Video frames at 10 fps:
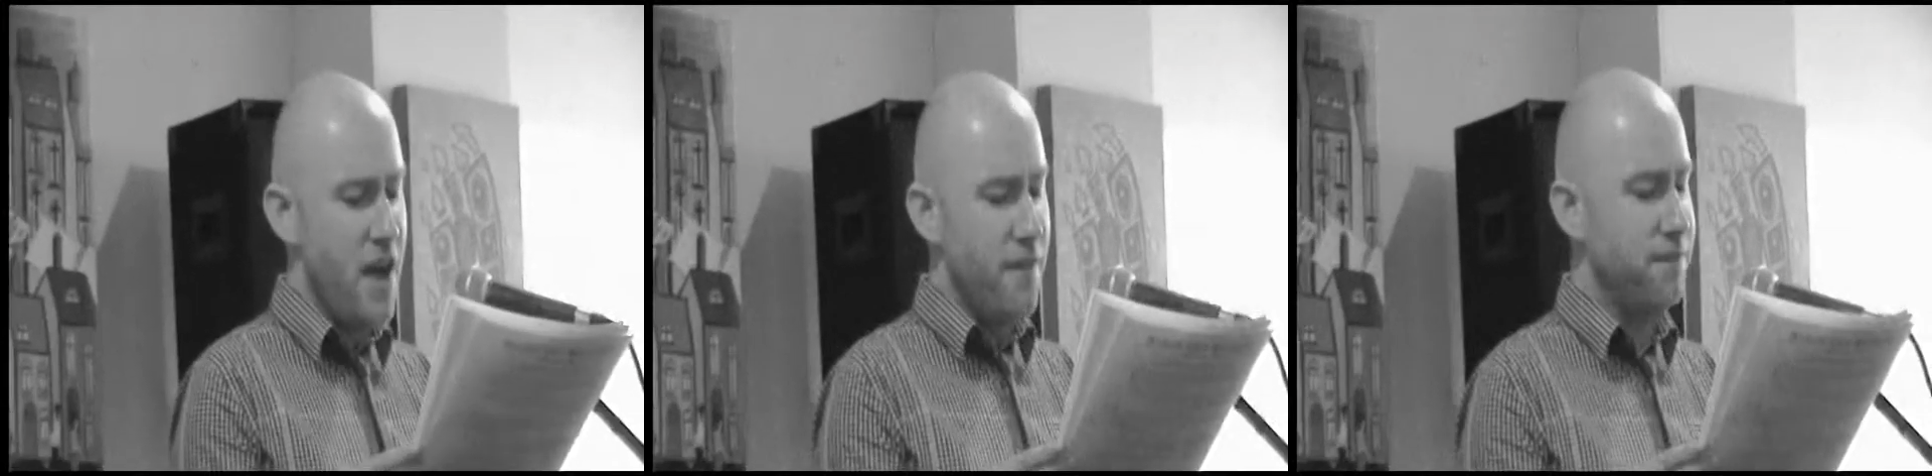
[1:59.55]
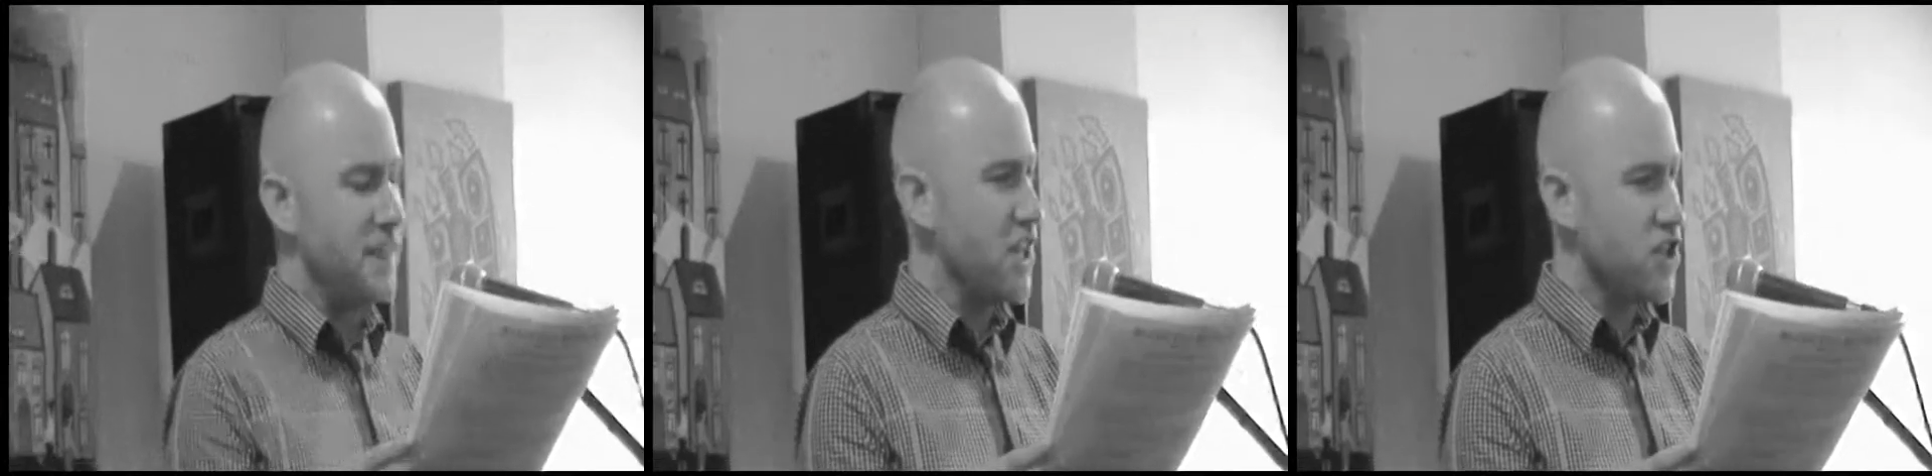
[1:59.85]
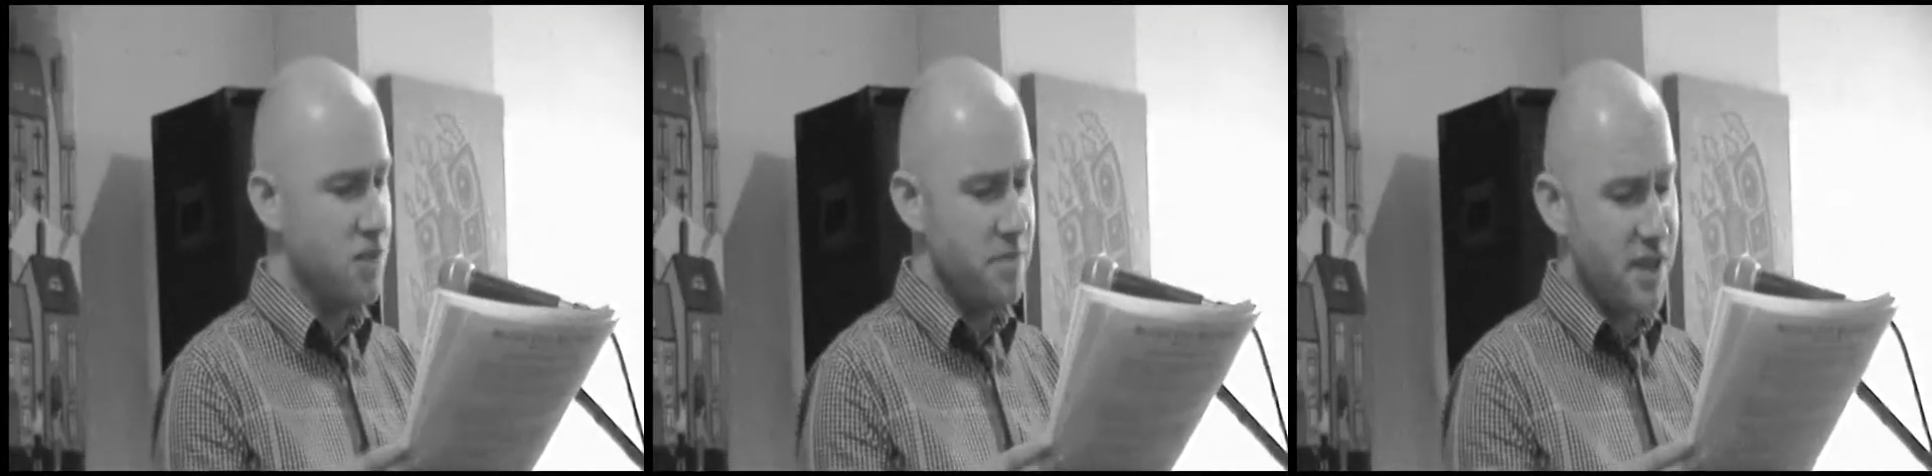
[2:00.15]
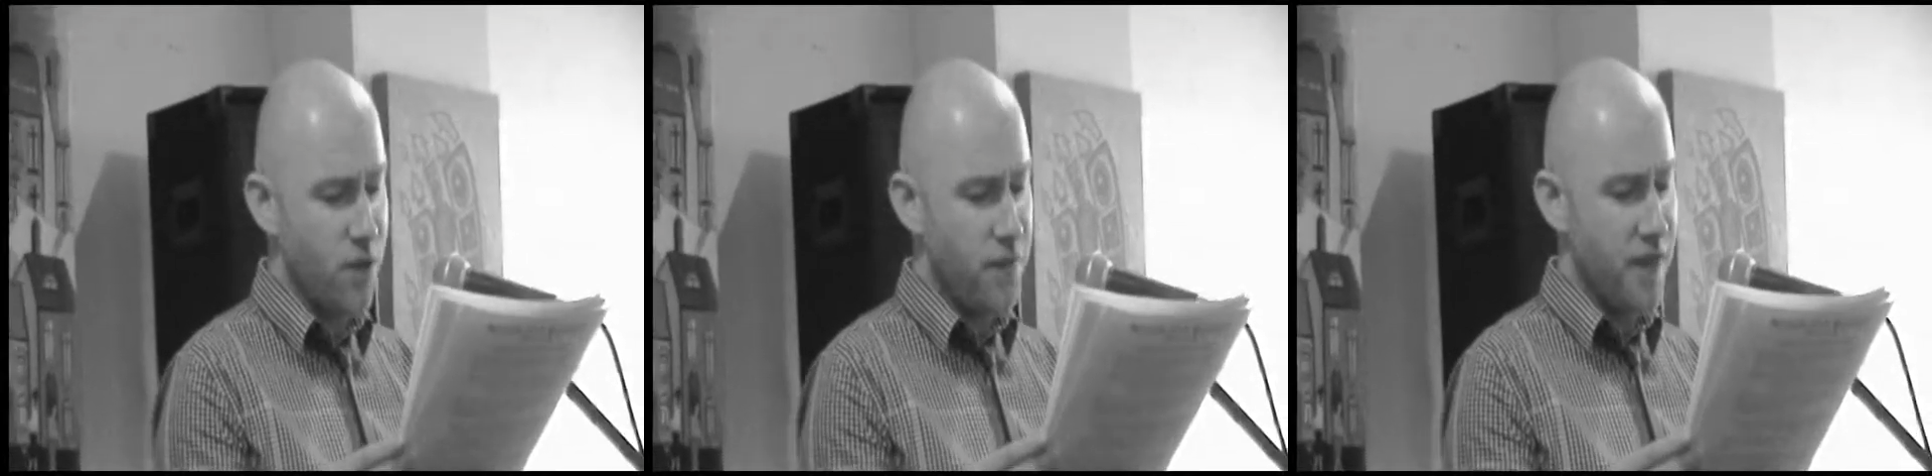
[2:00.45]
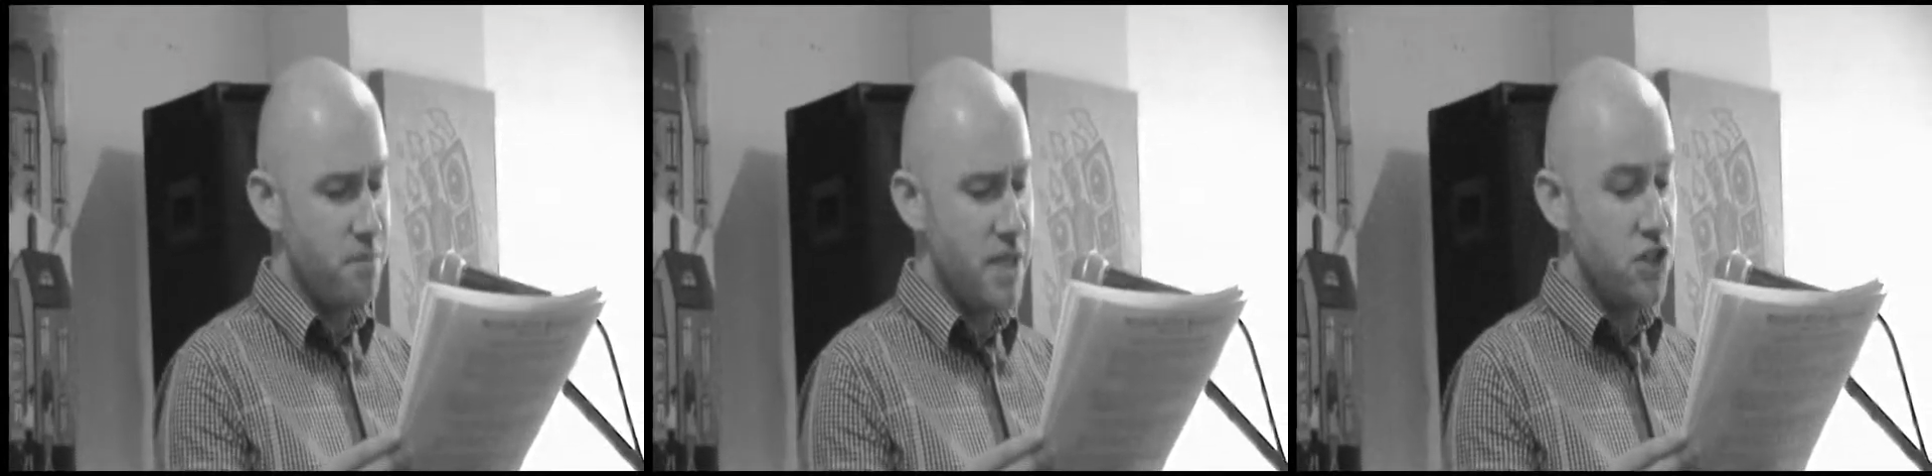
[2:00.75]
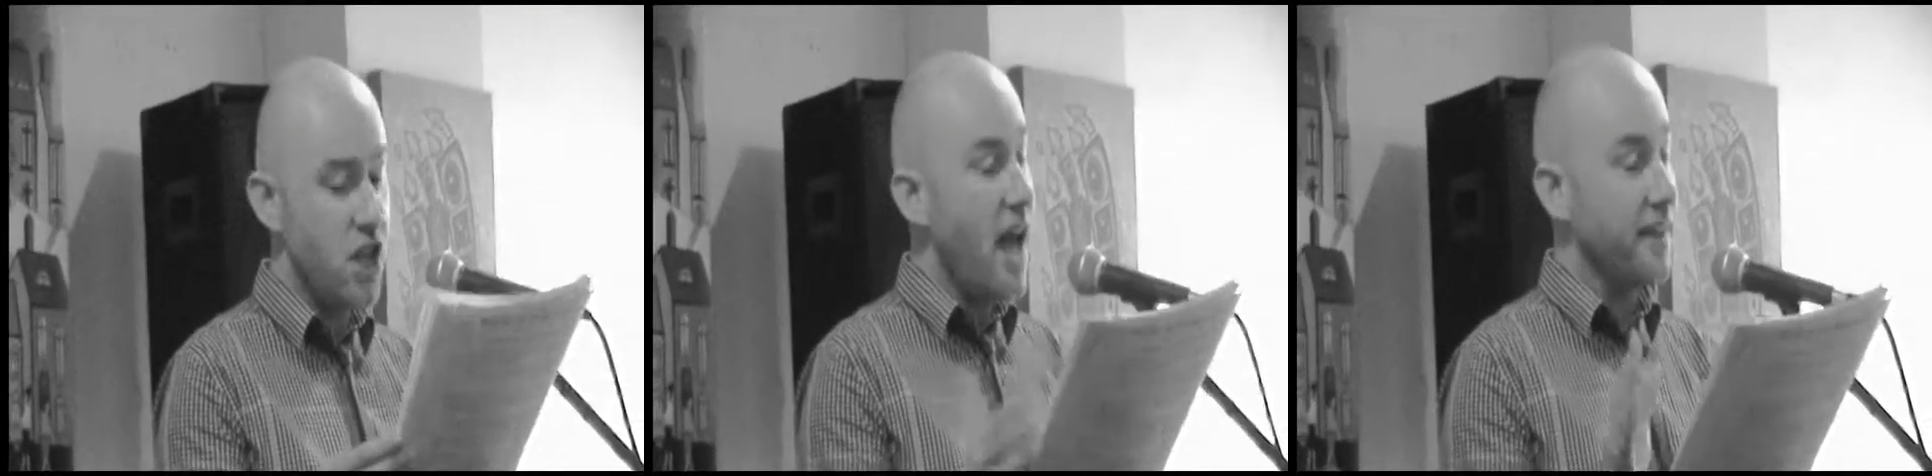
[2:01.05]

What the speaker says: flashing himself on a beach.